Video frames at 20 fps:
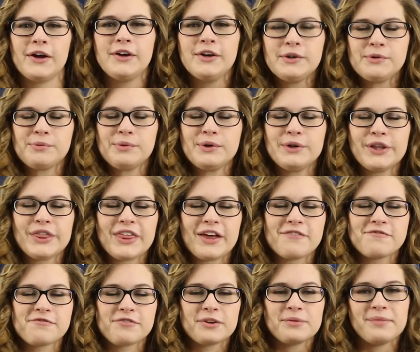a good rule of
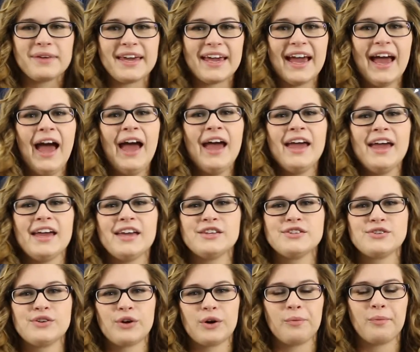thumb for me
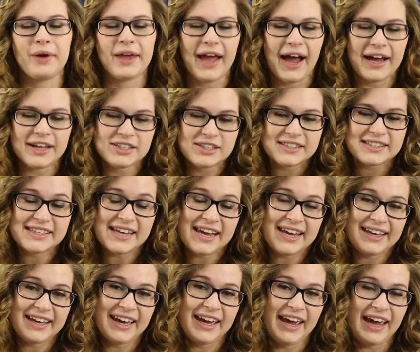is normally I just
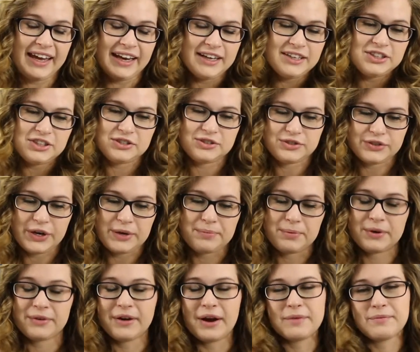take it and I just drape
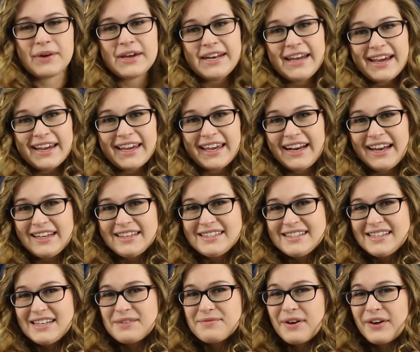it around my neck and I
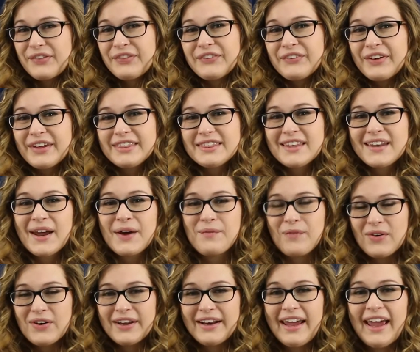see about the length that I
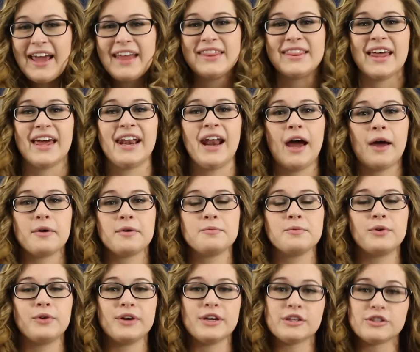want, and then I
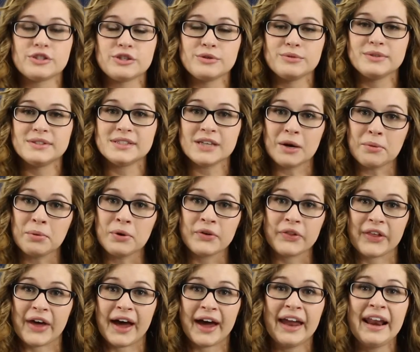am going to double
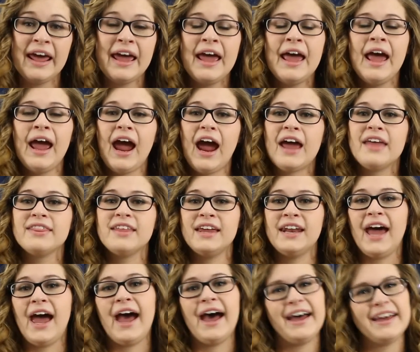that and
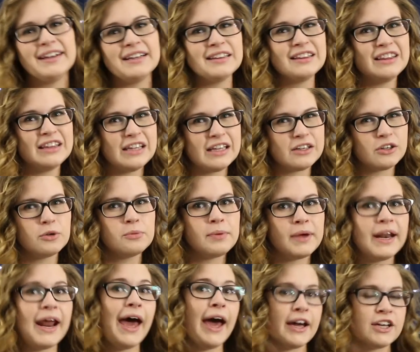then add a little
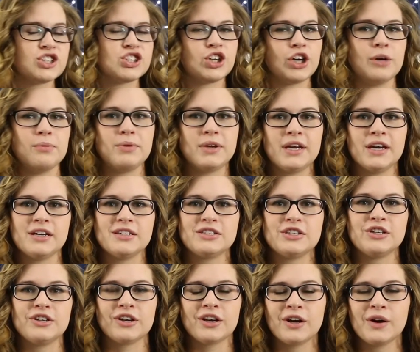bit extra because
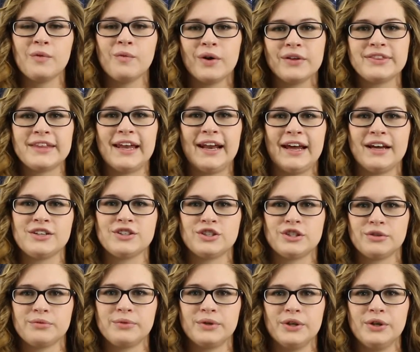you're going to want that
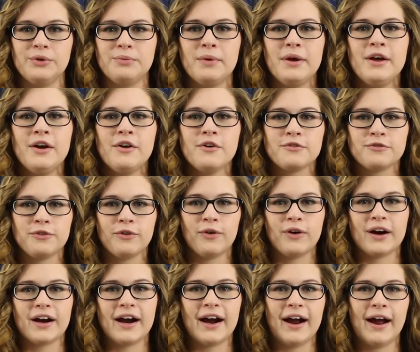extra room
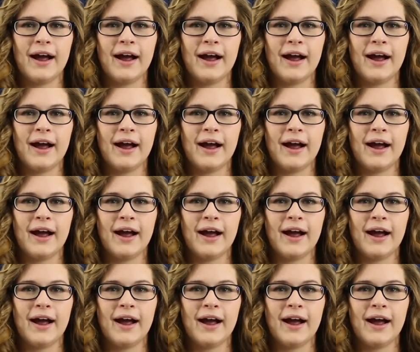for